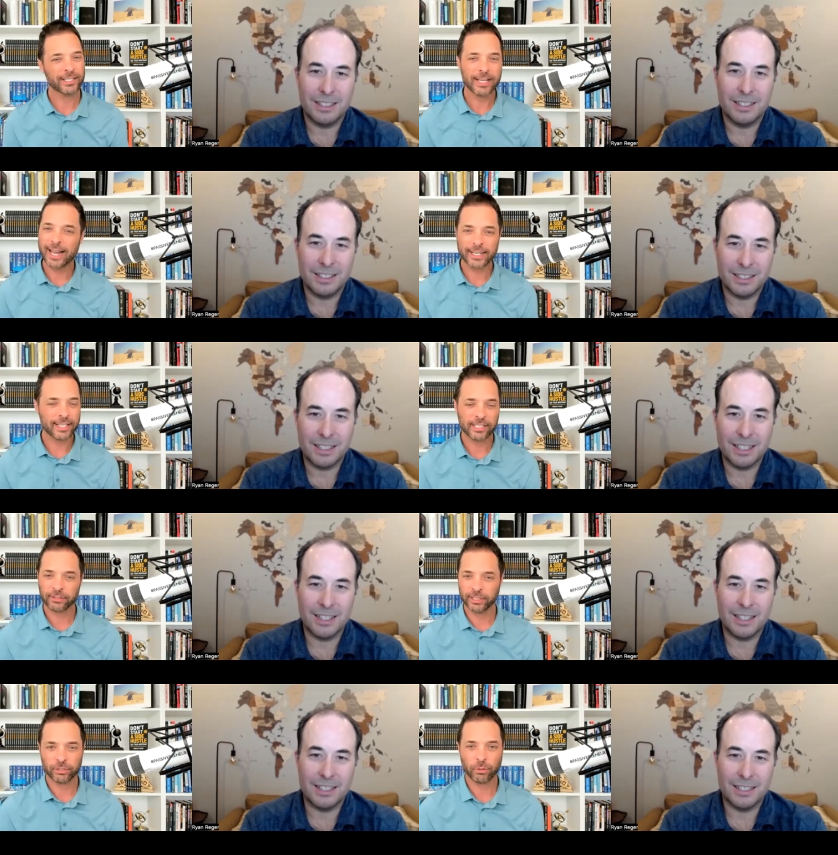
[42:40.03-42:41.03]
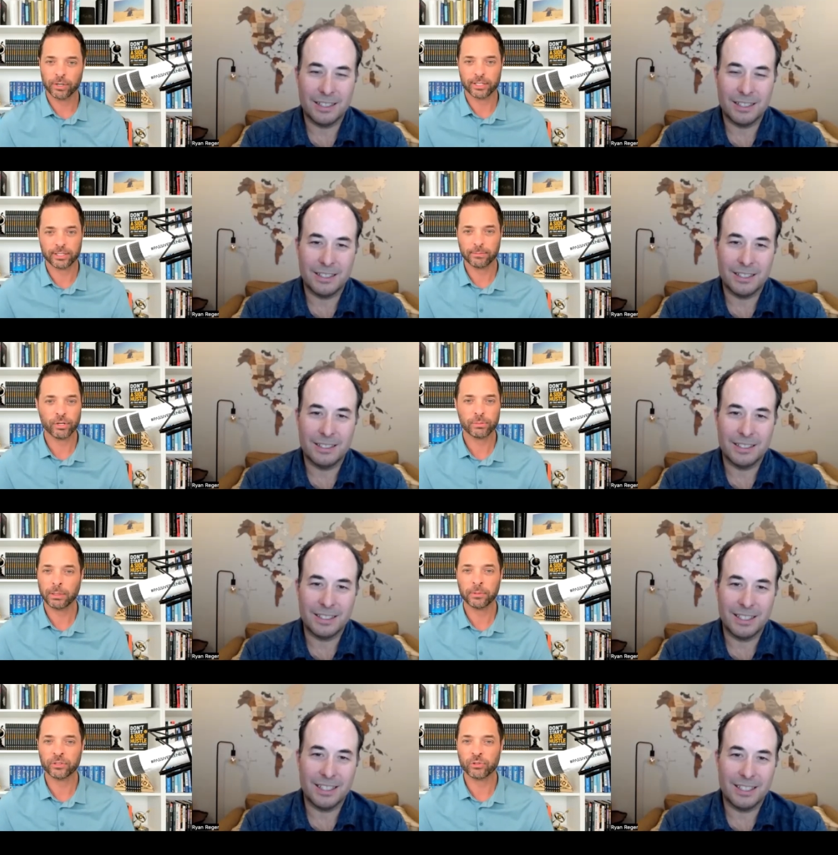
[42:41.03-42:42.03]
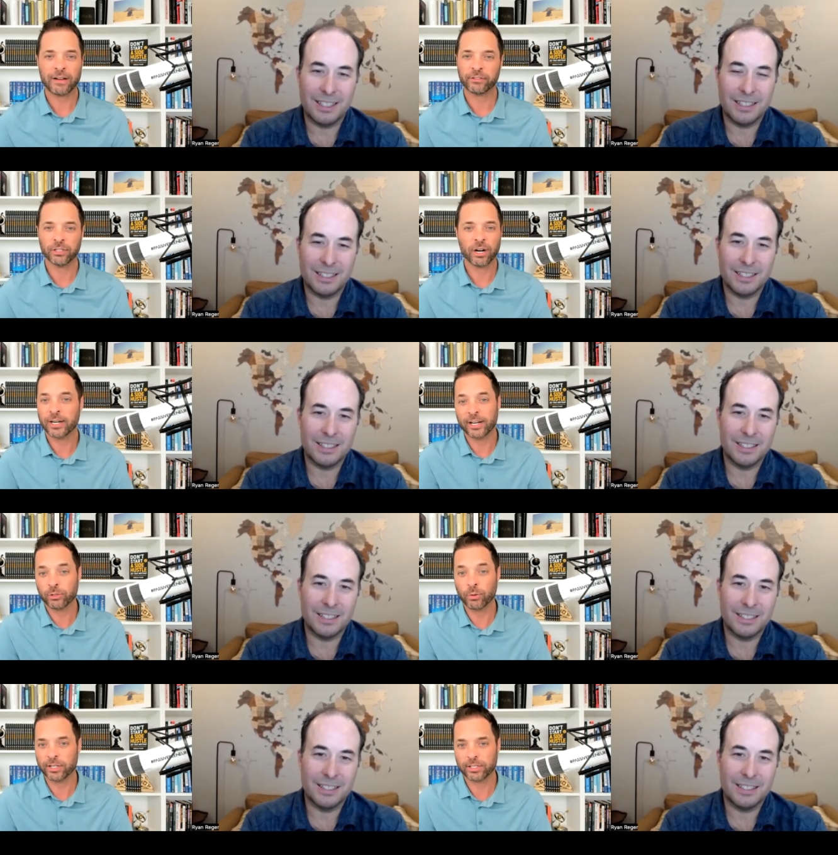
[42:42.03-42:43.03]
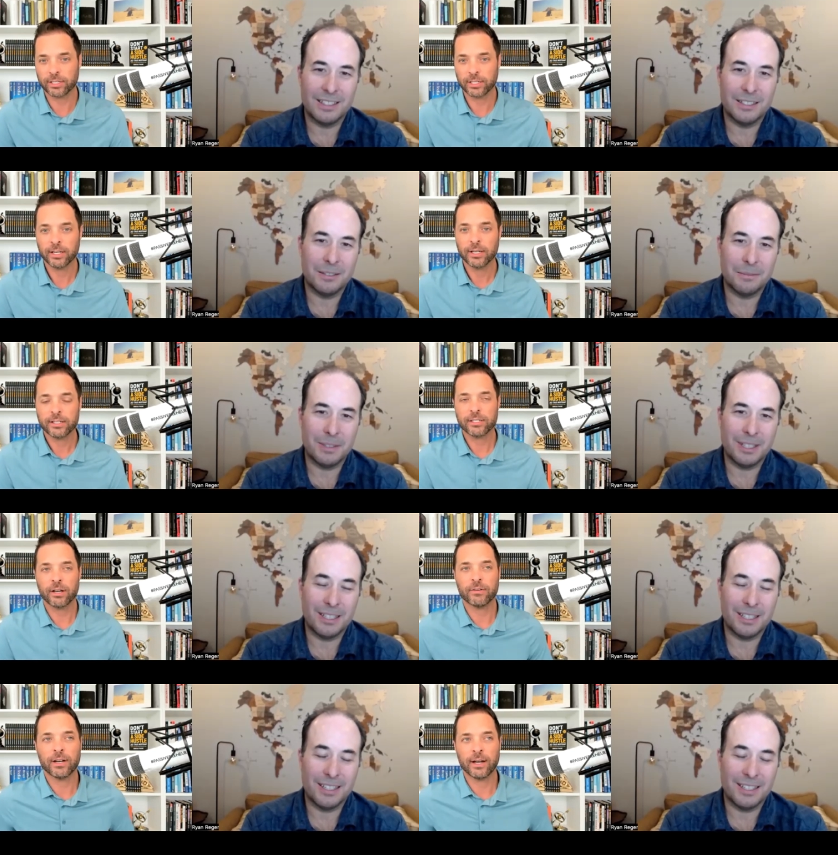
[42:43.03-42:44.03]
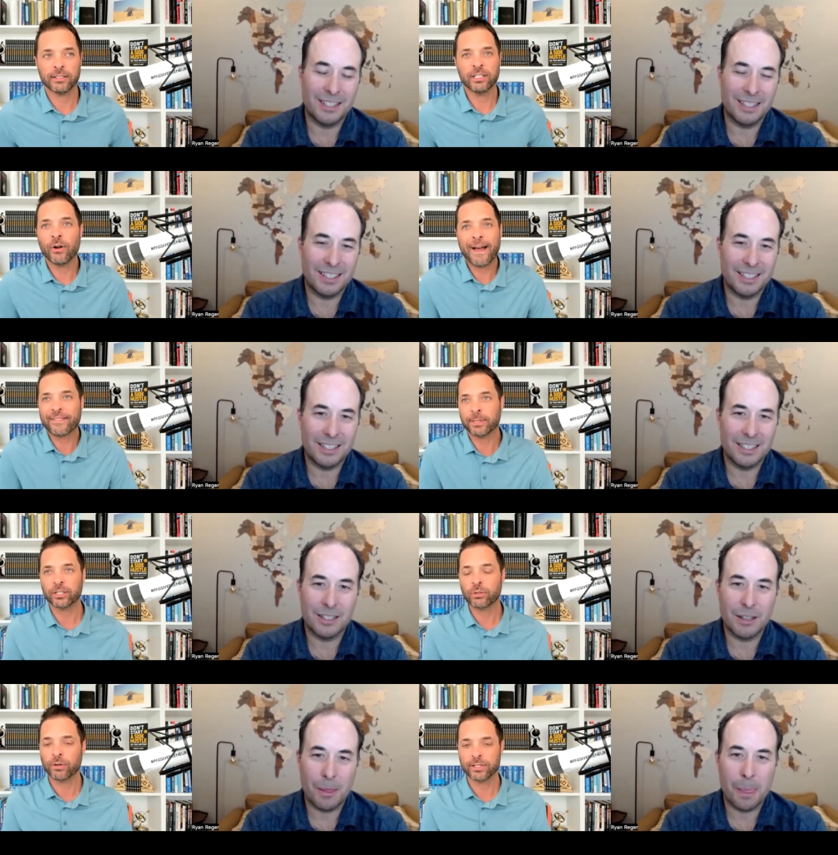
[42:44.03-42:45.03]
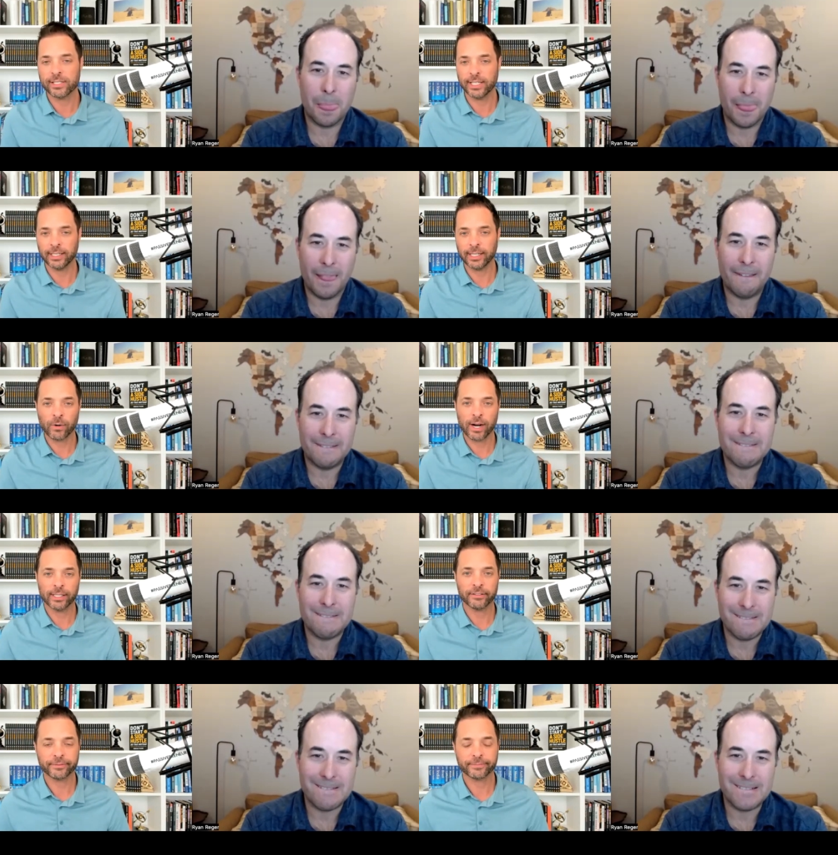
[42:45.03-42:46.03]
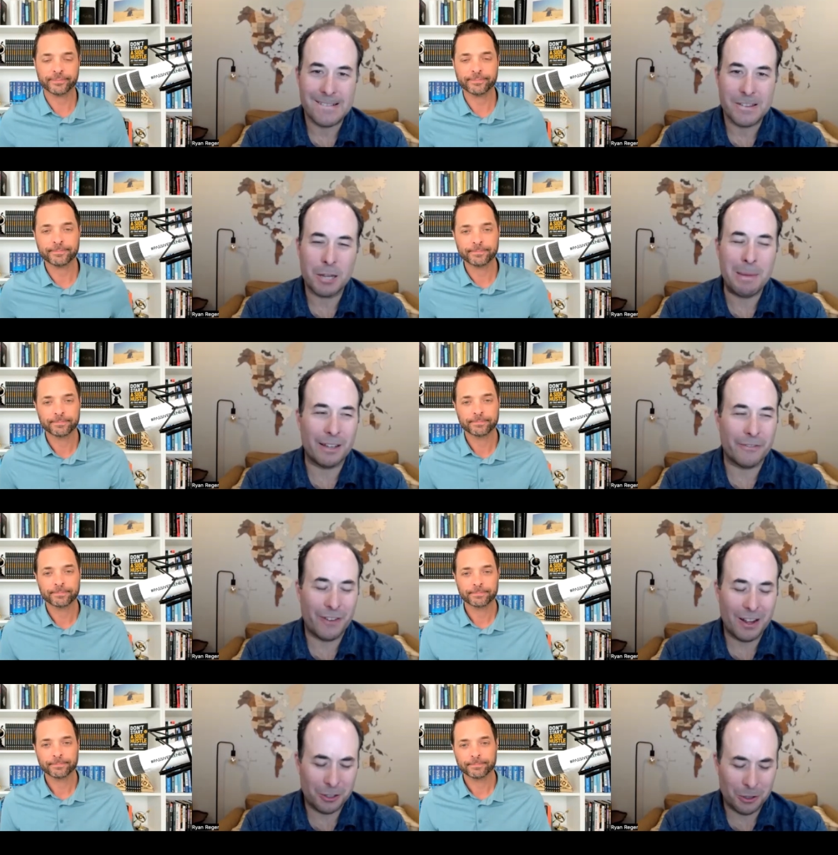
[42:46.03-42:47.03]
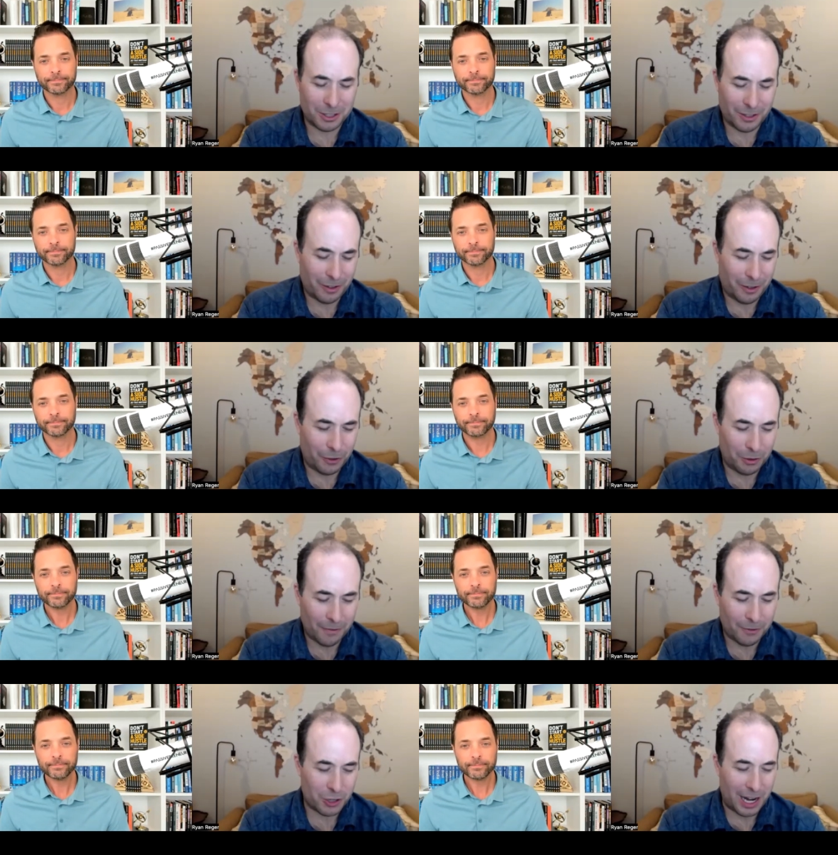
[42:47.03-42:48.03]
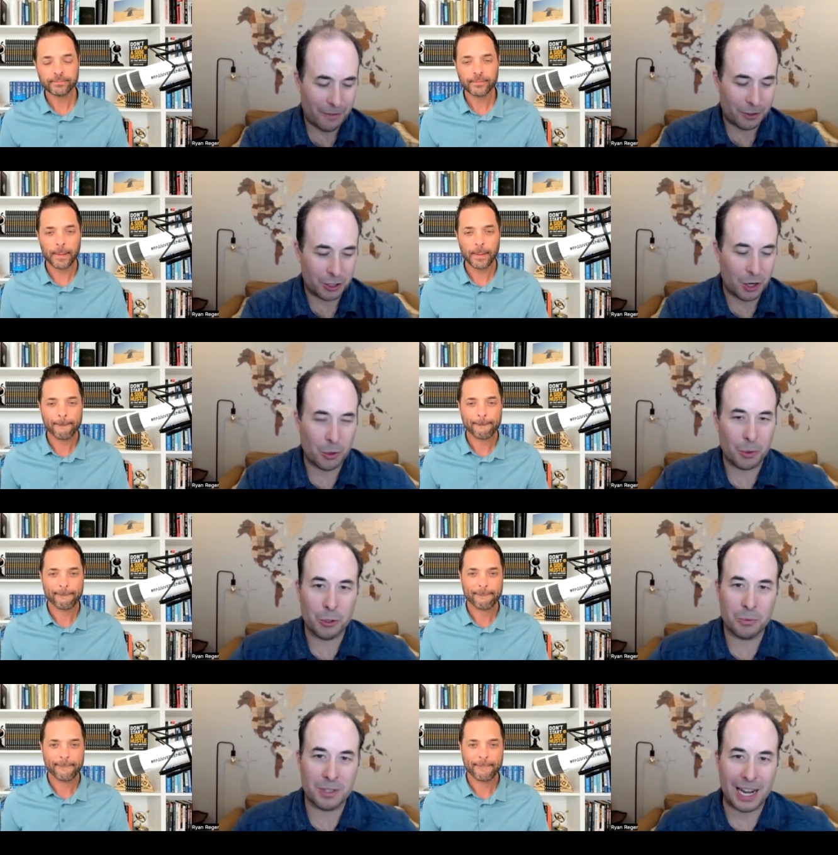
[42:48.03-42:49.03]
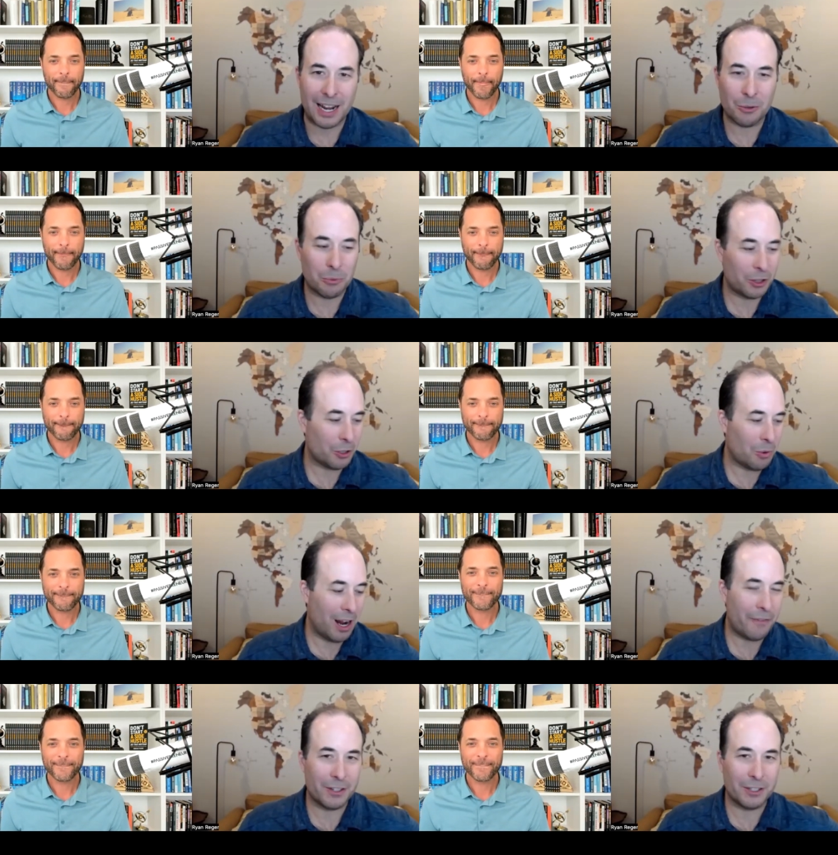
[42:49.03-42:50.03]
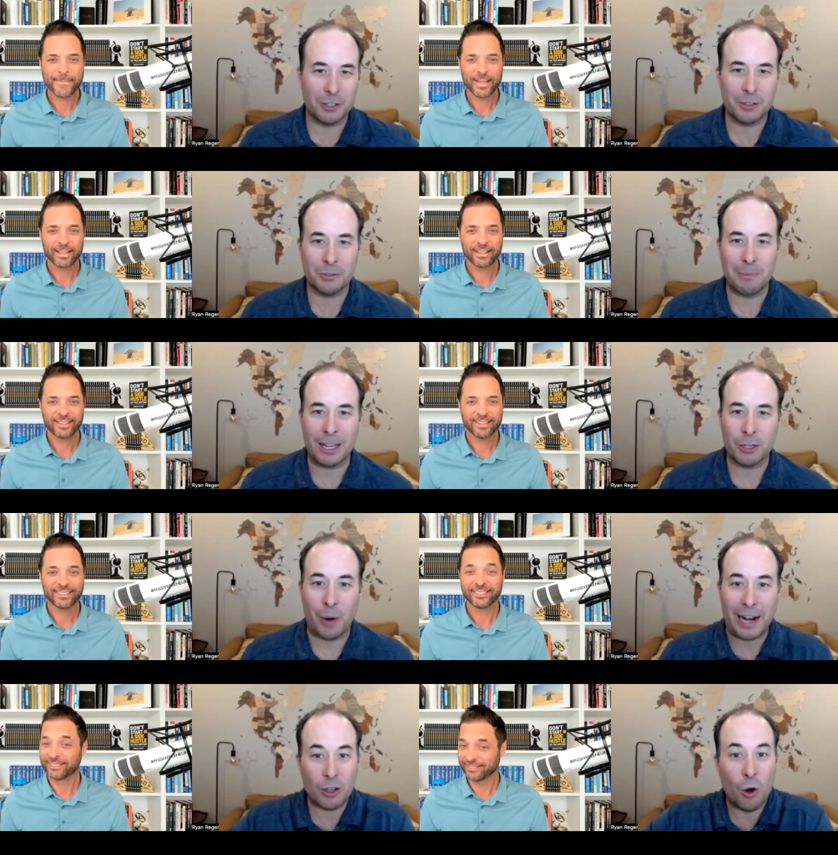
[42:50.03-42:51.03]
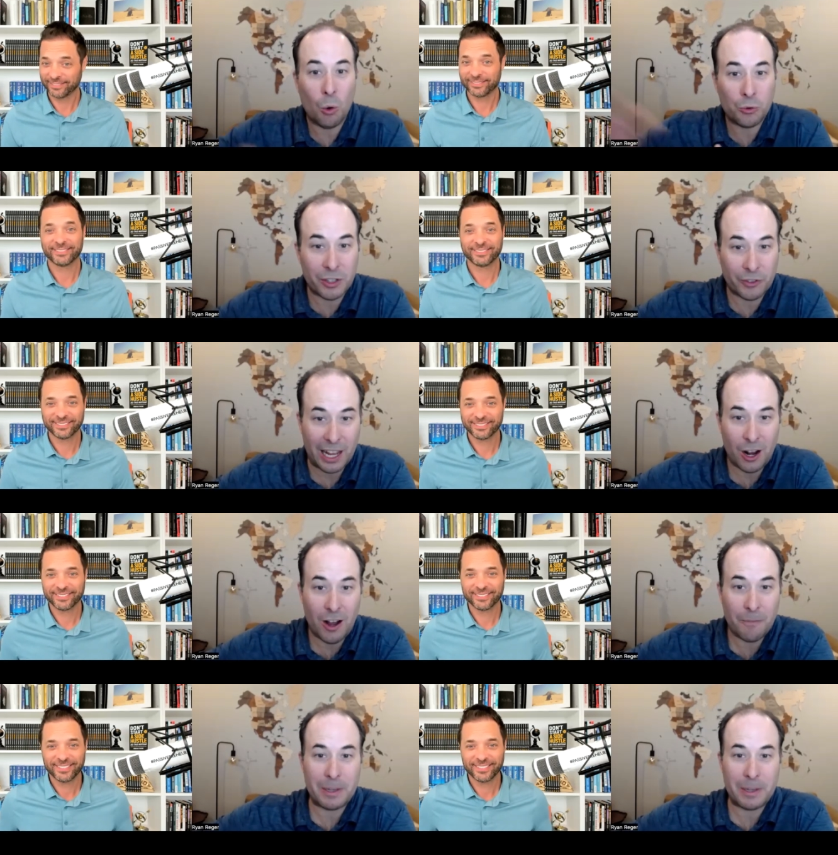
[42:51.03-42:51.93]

Speaker 1: not necessarily yeah. tourists. Most people that travel are not tourists. So yeah. uh, you don't have to be in a tourist city like where I live.
Speaker 2: Yeah, you can make it fun too, because uh, if you love to travel, you just go to a new town with your wife and you, make, you write the whole thing off